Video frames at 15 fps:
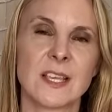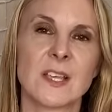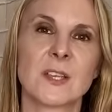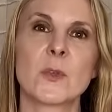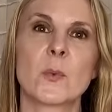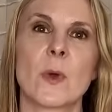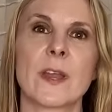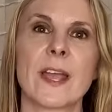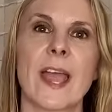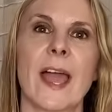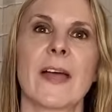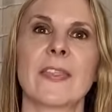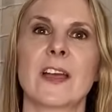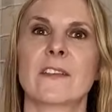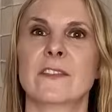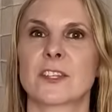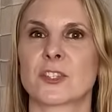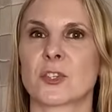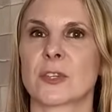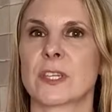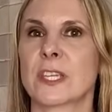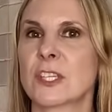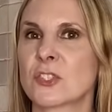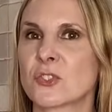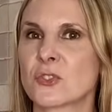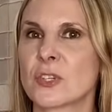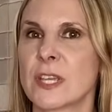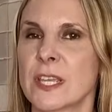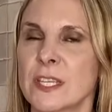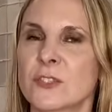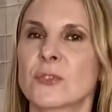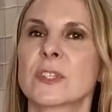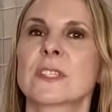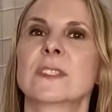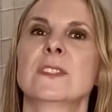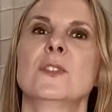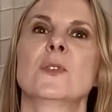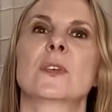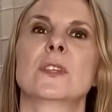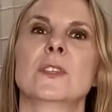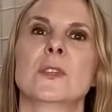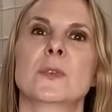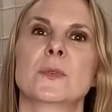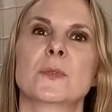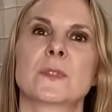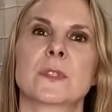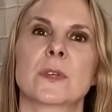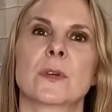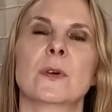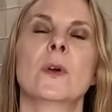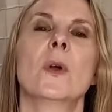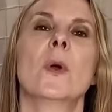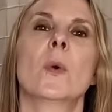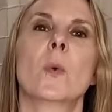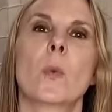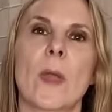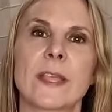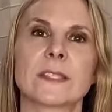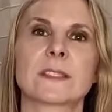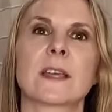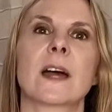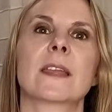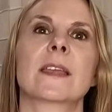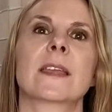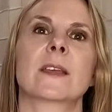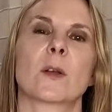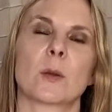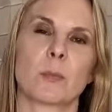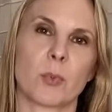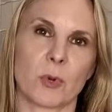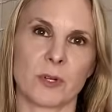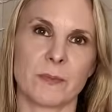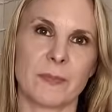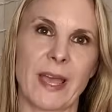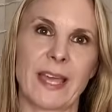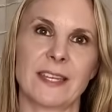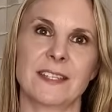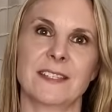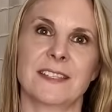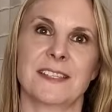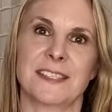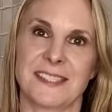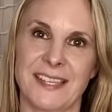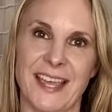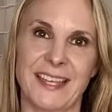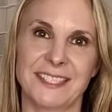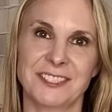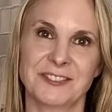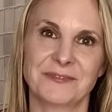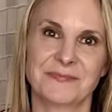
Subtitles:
If you want to add that visual interest, you could use the wainscoting or board and batten instead.